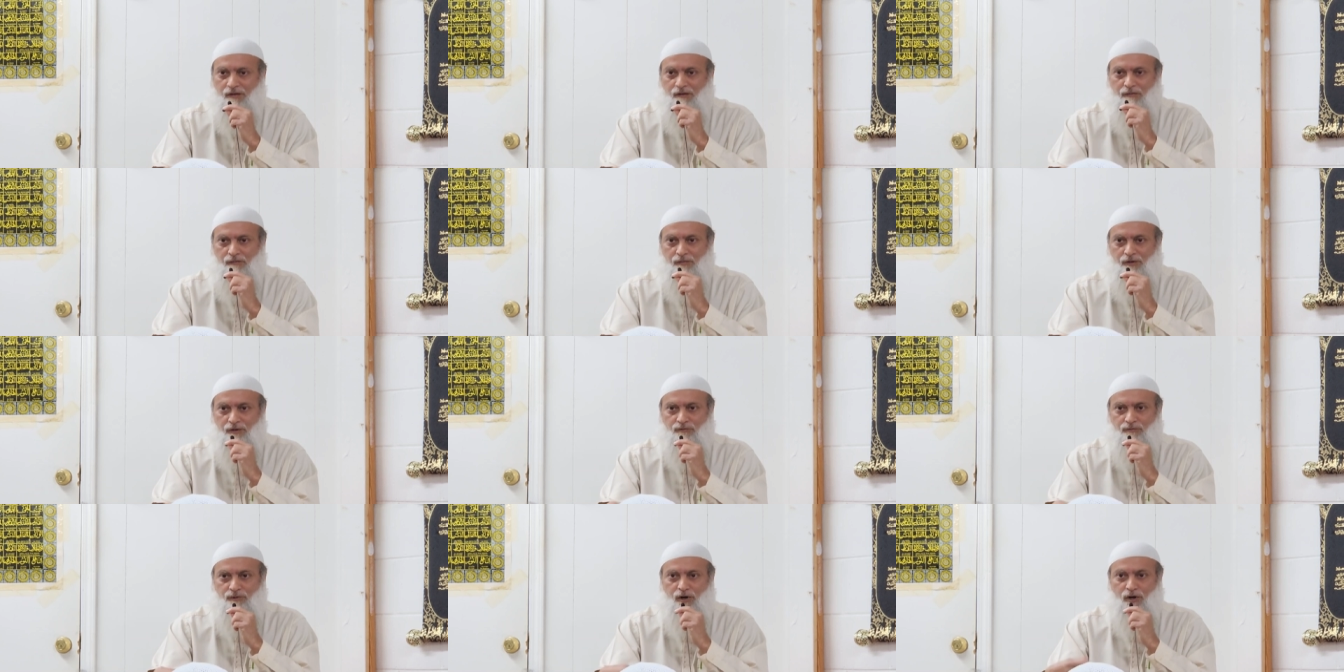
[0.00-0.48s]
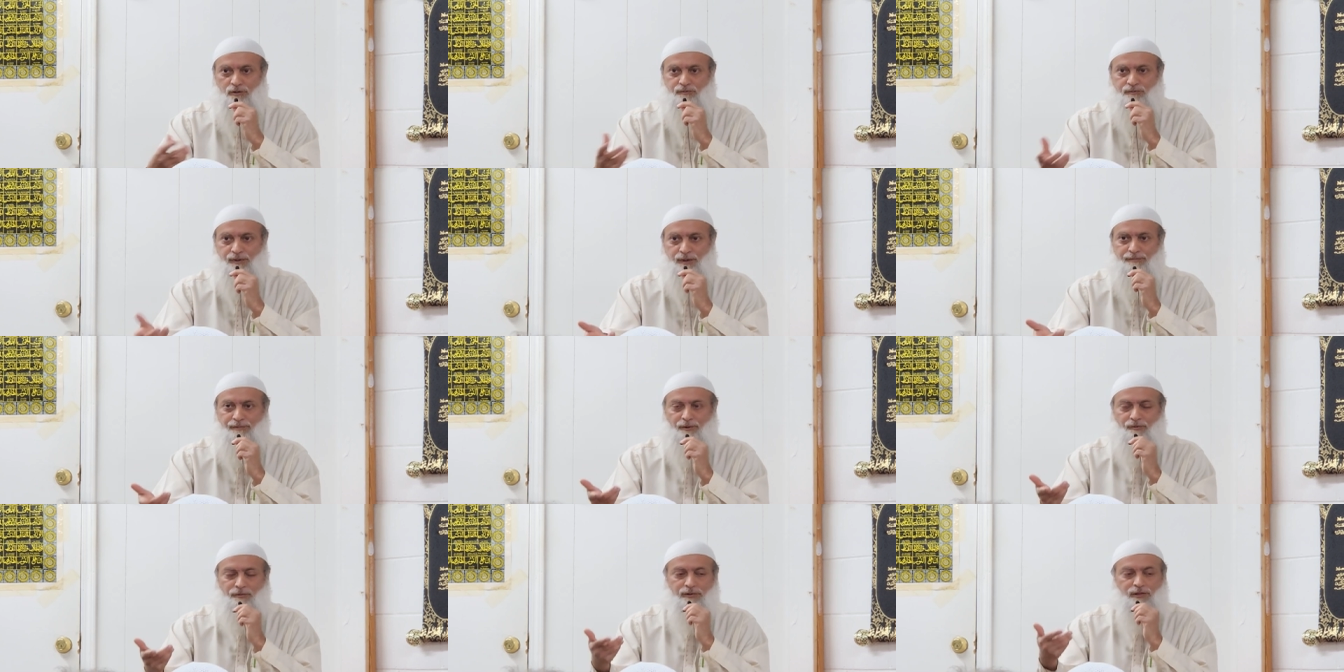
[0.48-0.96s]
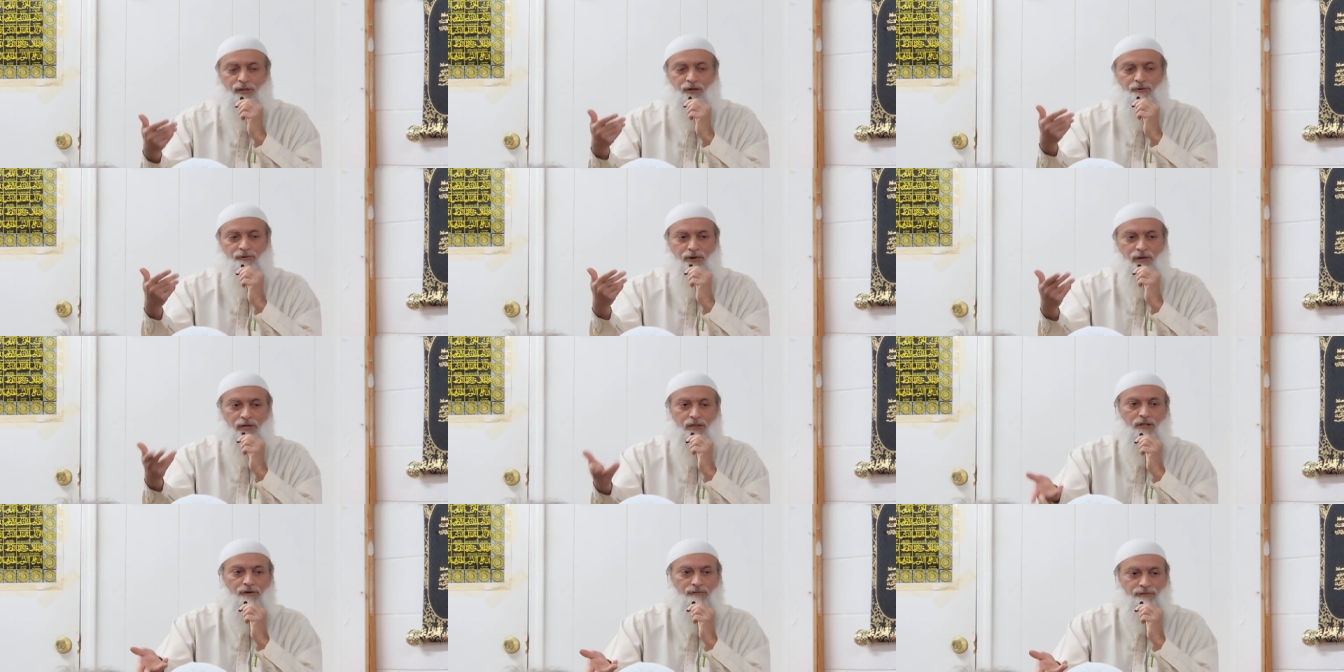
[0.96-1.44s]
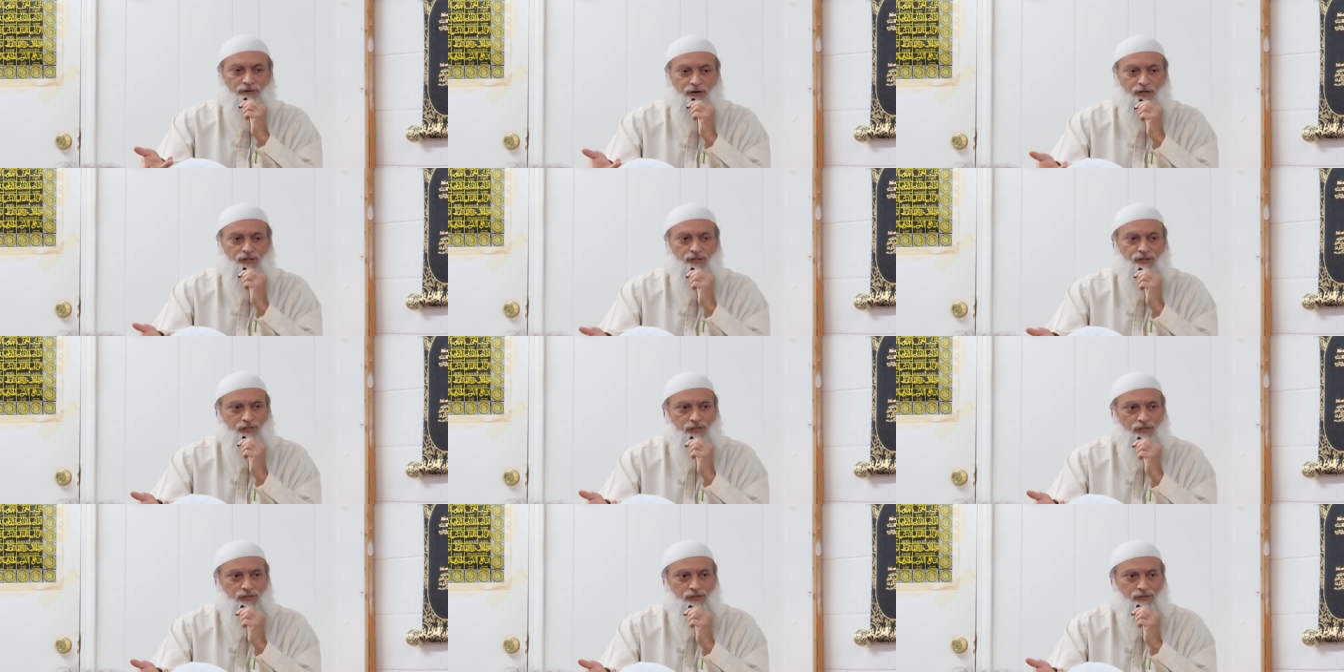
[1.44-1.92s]
Because most people, when they read the
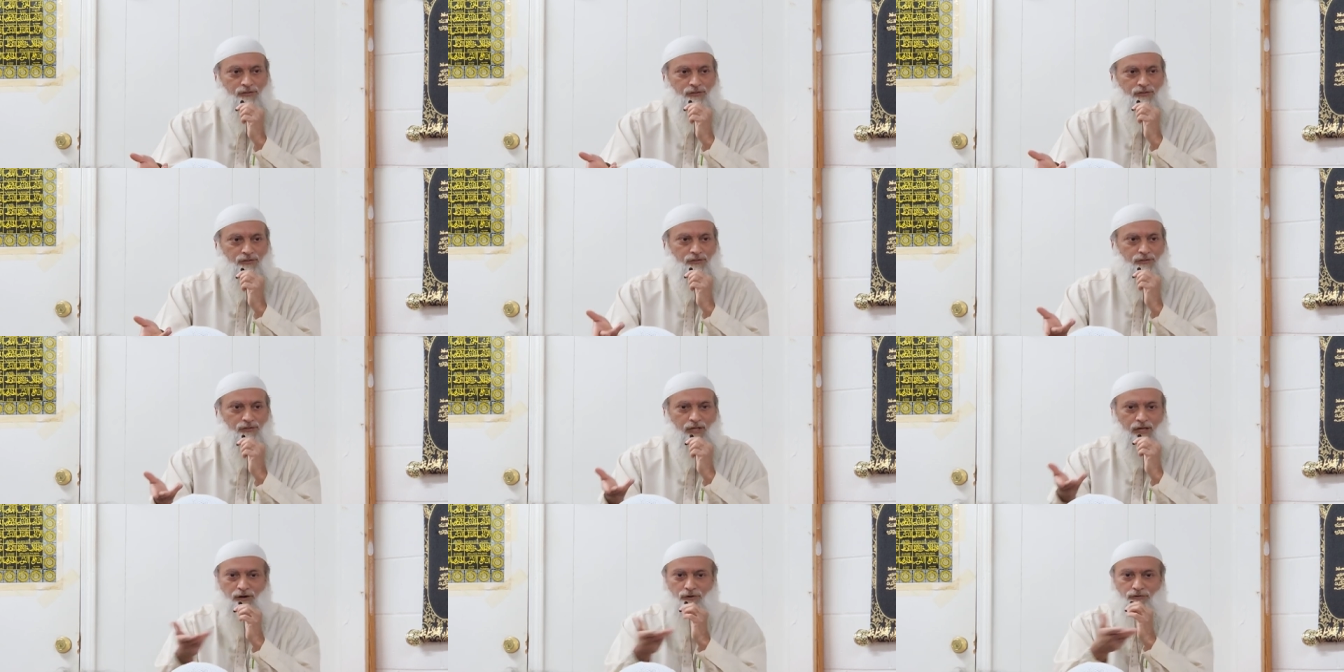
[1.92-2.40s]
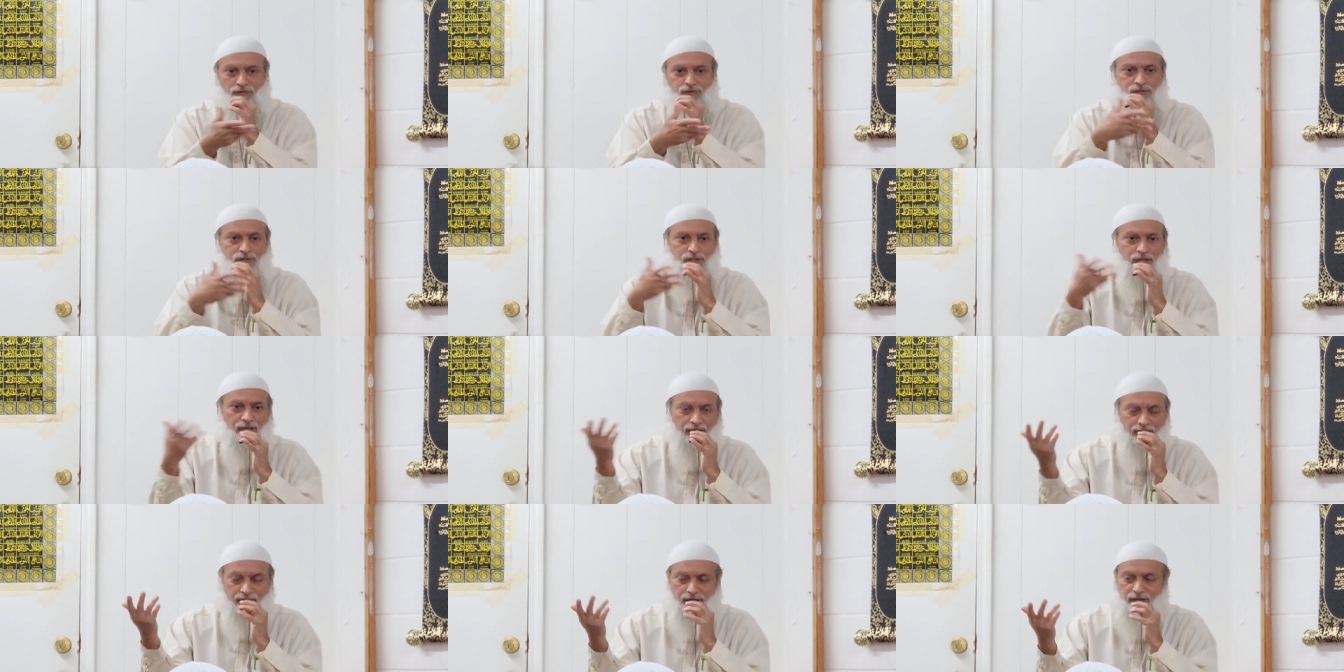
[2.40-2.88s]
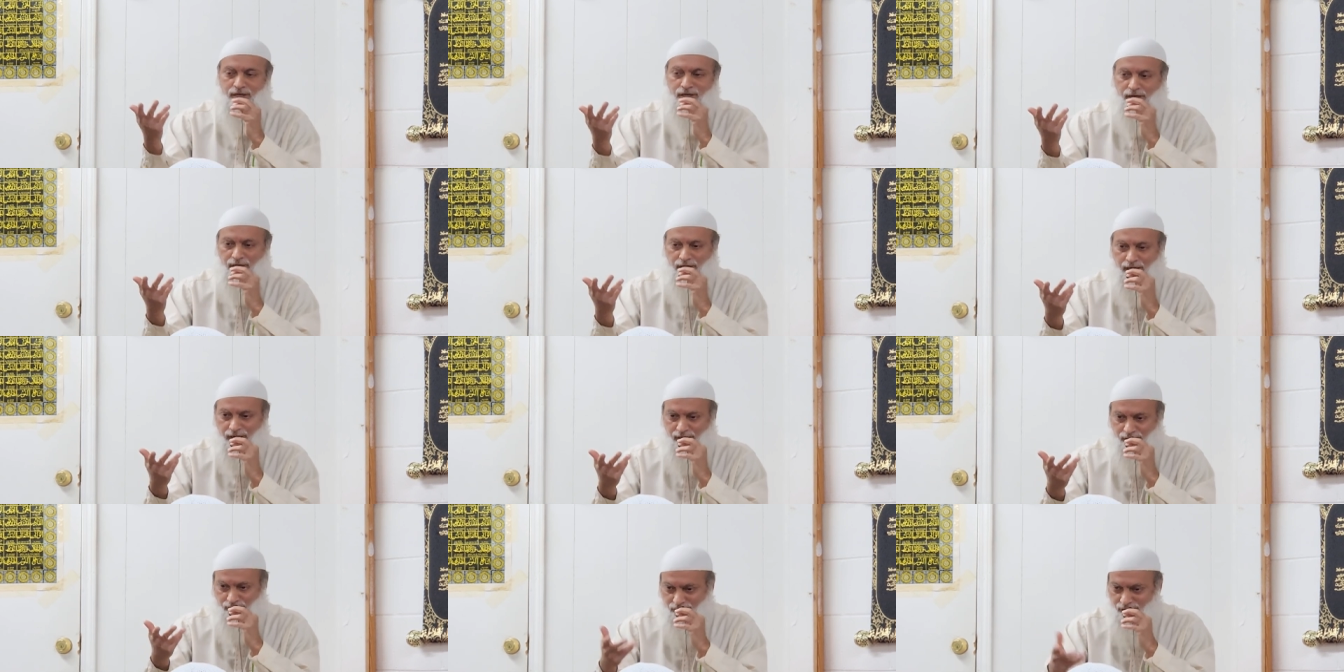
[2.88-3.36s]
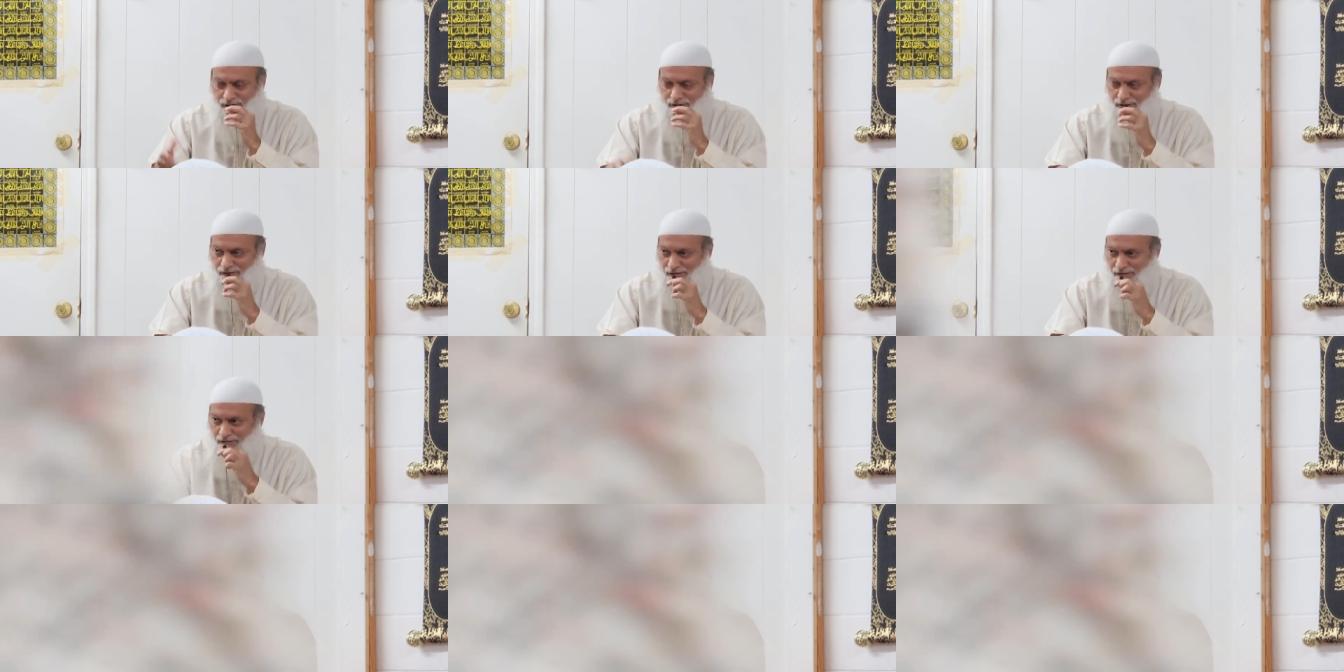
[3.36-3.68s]
verses, they don't see any connection.